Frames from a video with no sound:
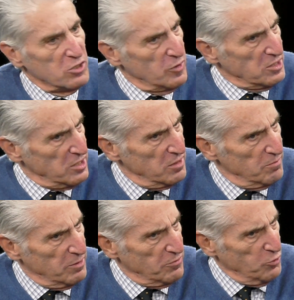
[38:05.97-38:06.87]
So I said
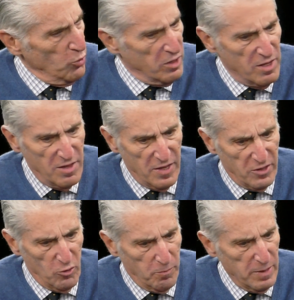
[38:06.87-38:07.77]
before that
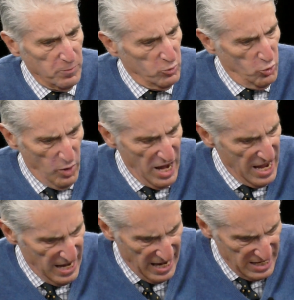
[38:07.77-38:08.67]
there are people who are
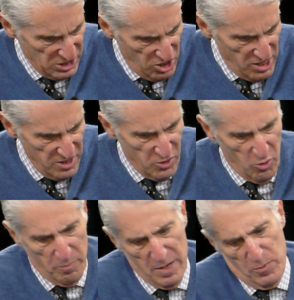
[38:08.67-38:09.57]
anti, there
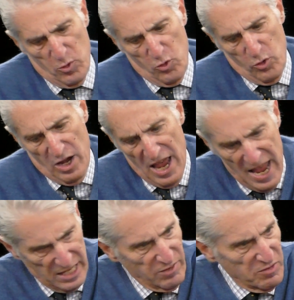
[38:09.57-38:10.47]
are people who are
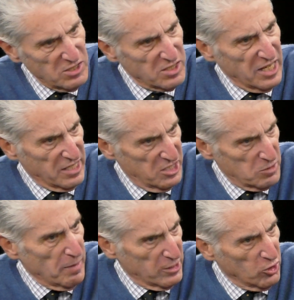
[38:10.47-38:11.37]
activists, like
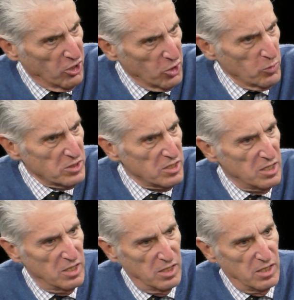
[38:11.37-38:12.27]
this Michael Horowitz,
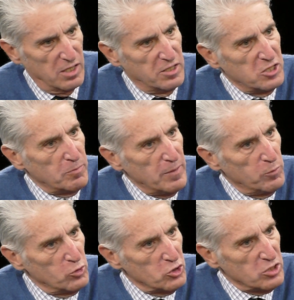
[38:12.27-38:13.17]
and these
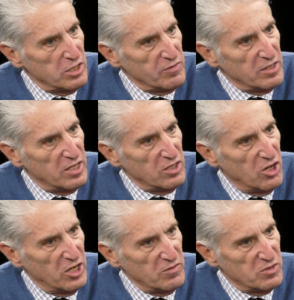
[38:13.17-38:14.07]
people who are just living their
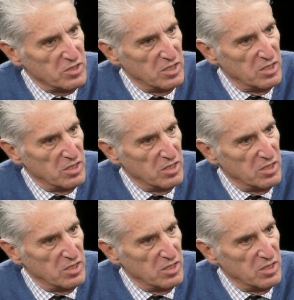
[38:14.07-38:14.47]
lives